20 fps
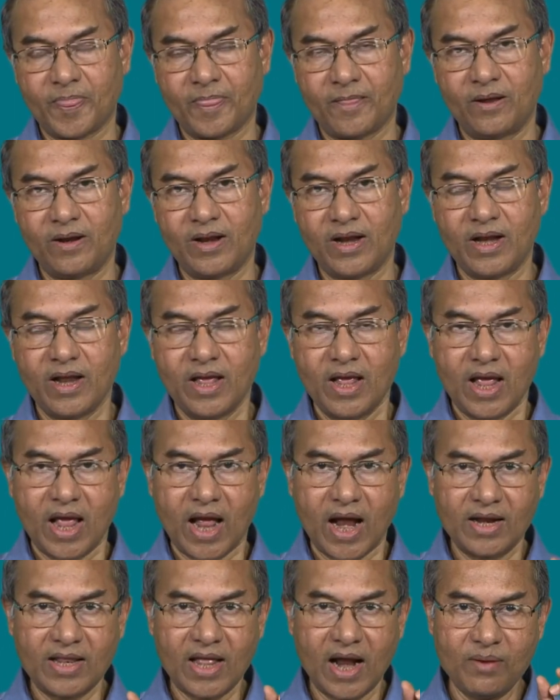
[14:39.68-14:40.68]
all right
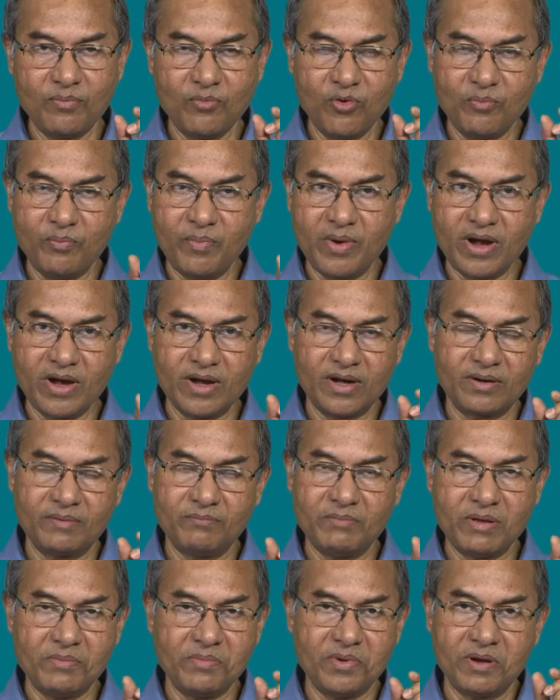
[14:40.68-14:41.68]
and that movement
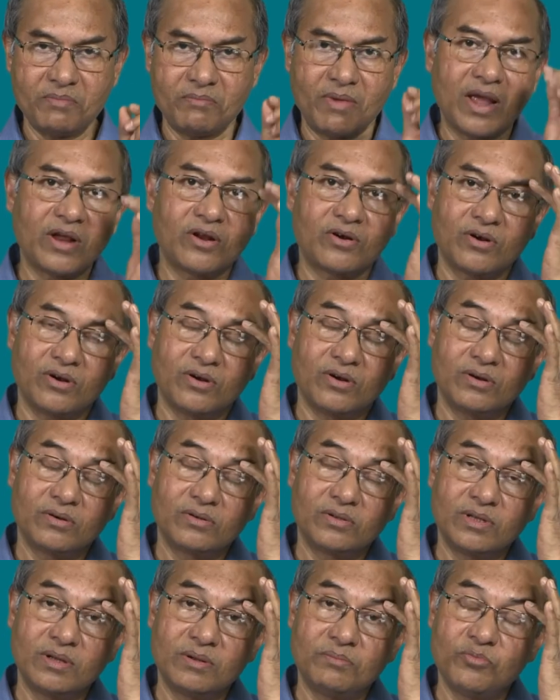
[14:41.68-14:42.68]
may be in micron
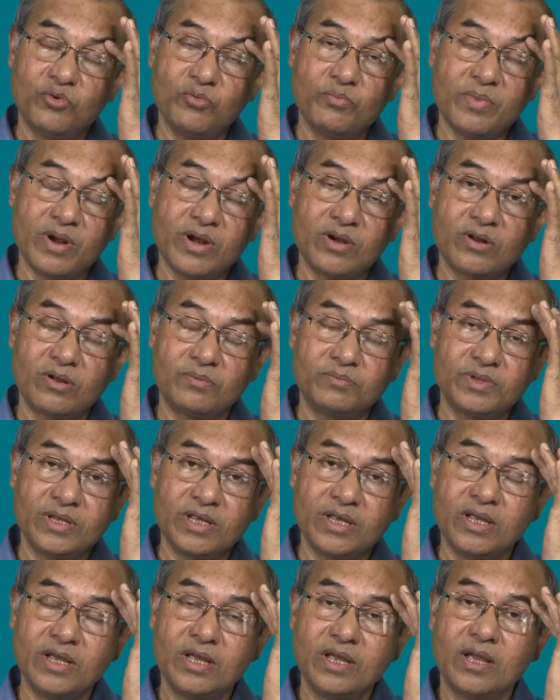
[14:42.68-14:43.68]
the movement of
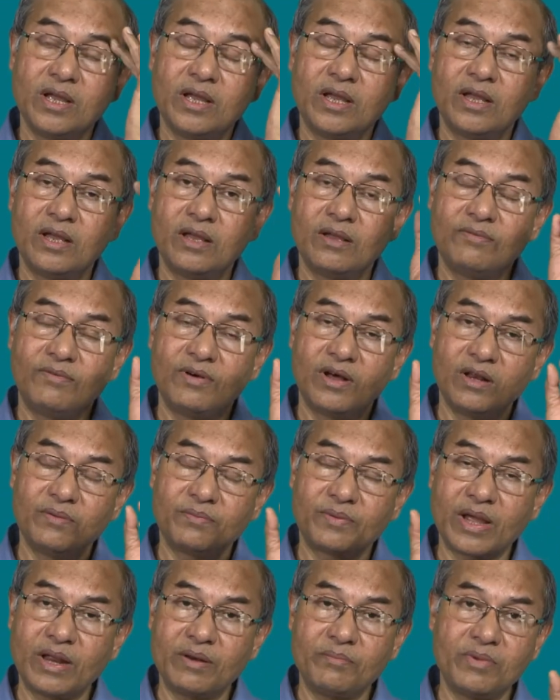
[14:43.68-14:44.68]
the uh,
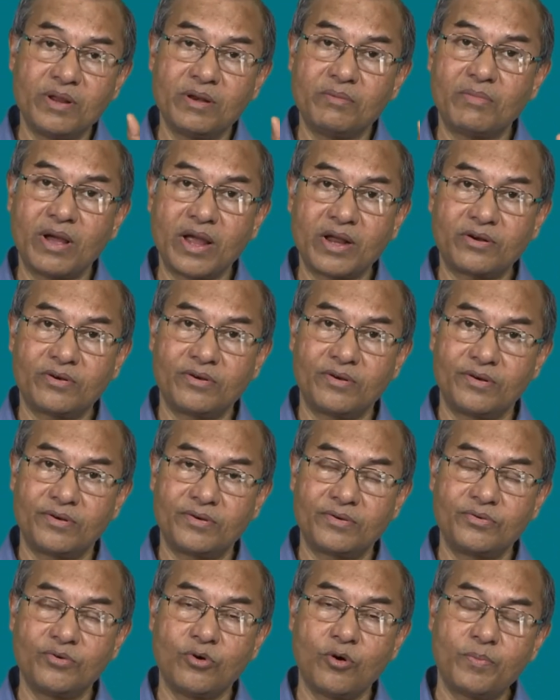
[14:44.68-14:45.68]
valve can be in micron
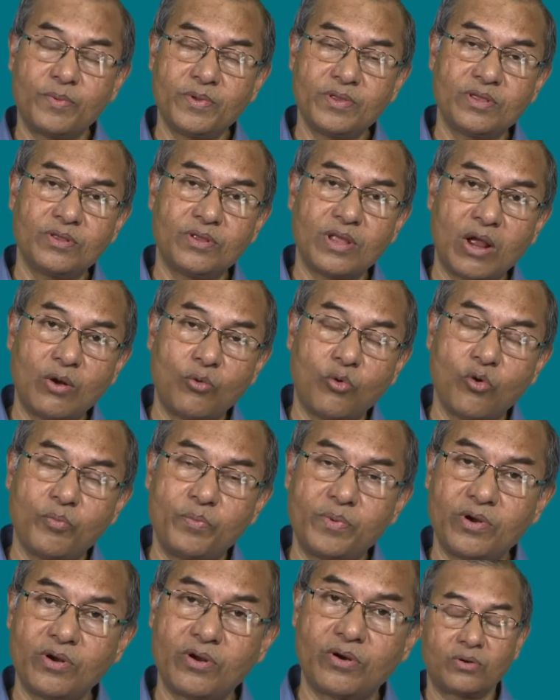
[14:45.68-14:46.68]
to open uh,
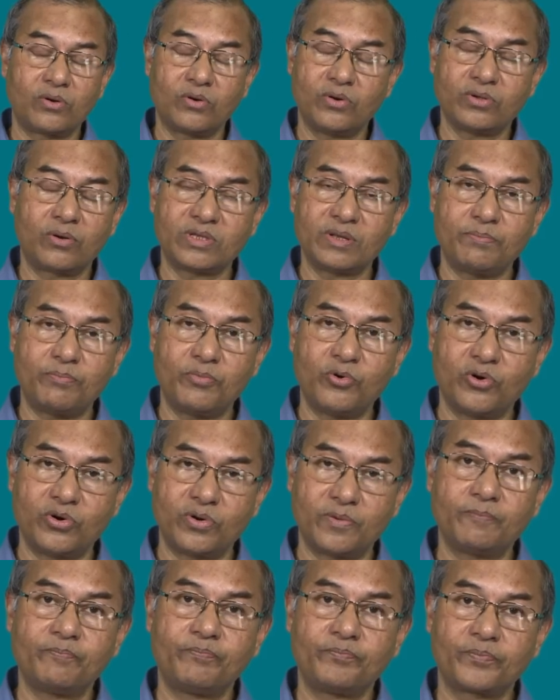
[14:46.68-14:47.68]
open or close the port.
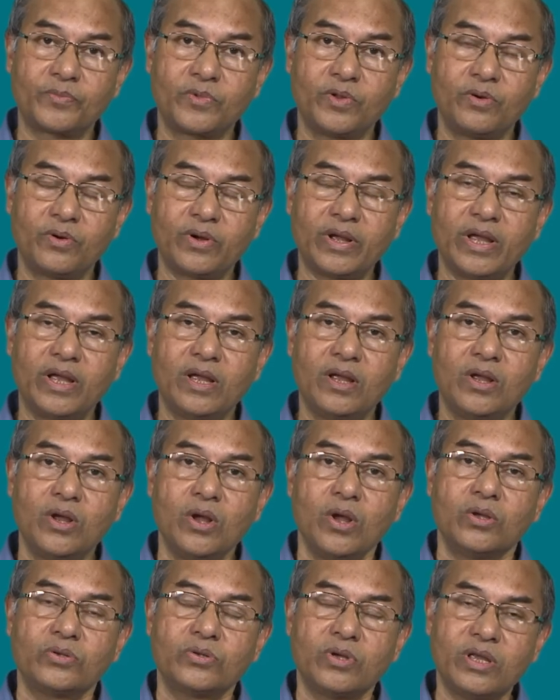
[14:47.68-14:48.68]
Okay.
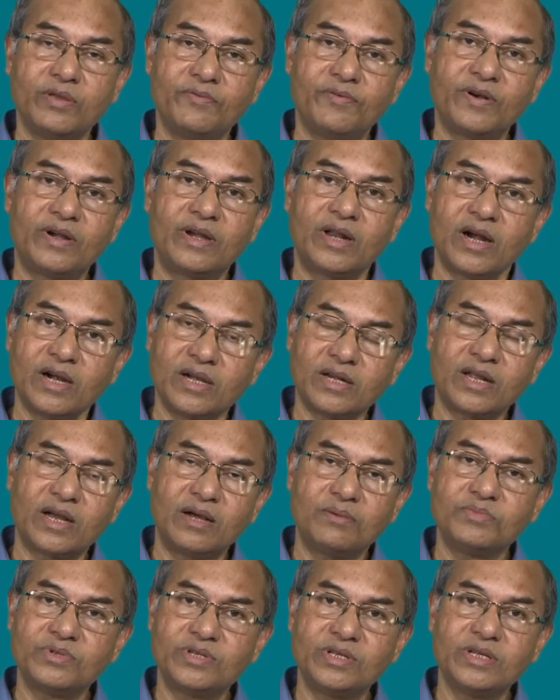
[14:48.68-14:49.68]
So, if a dirt
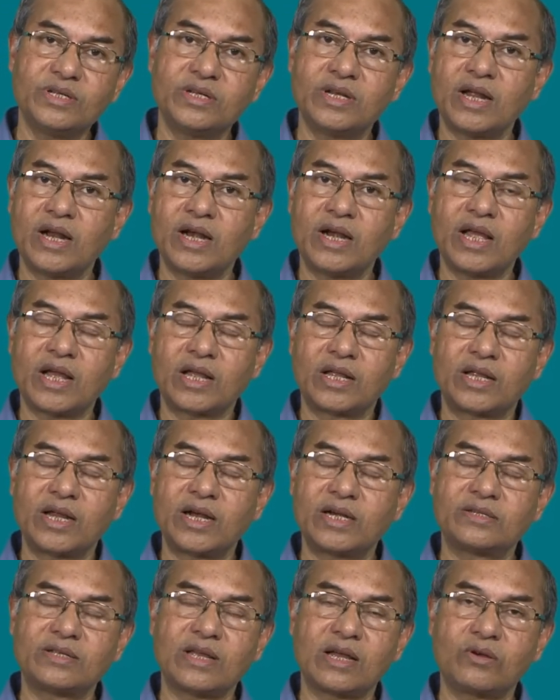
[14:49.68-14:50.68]
comes in and uh,
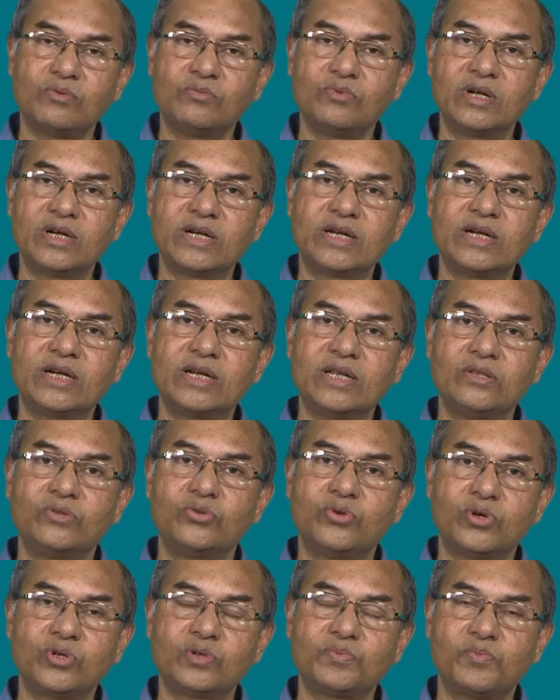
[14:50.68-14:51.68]
gets accumulated in
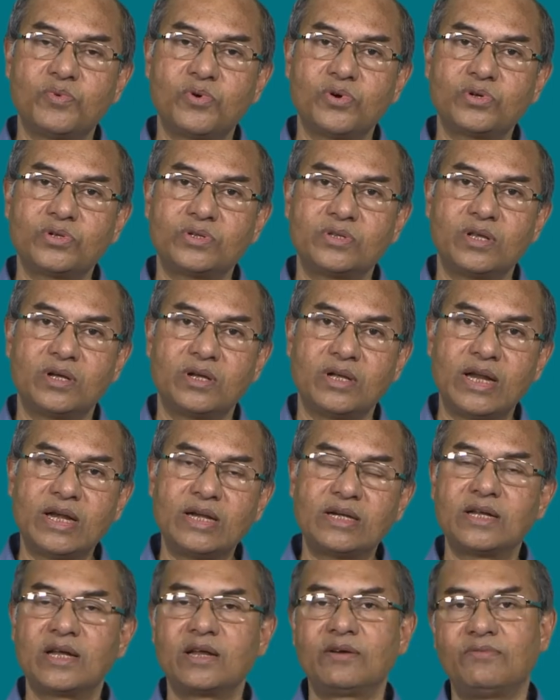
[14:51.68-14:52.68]
those ports the
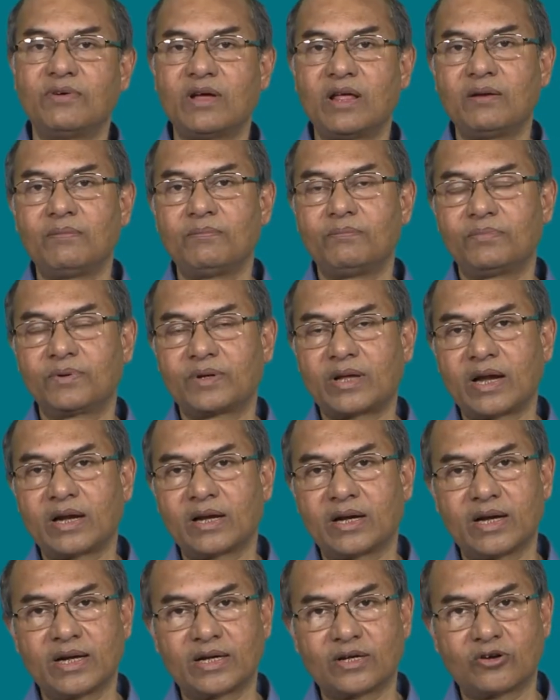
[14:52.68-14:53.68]
entire valve
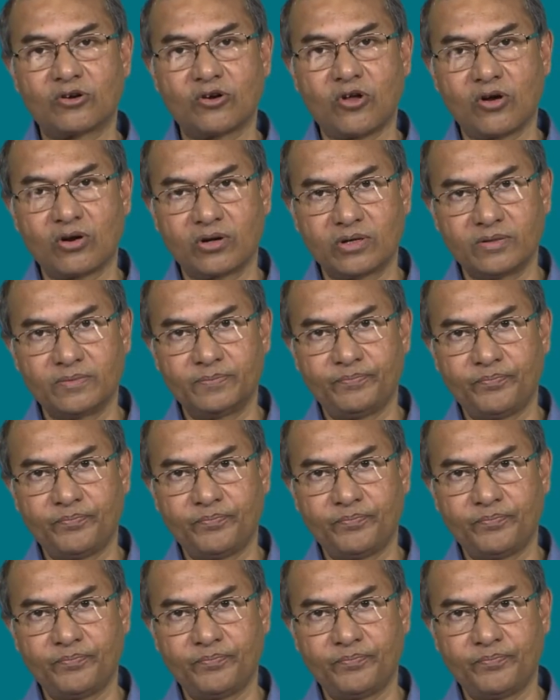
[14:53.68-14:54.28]
can get clogged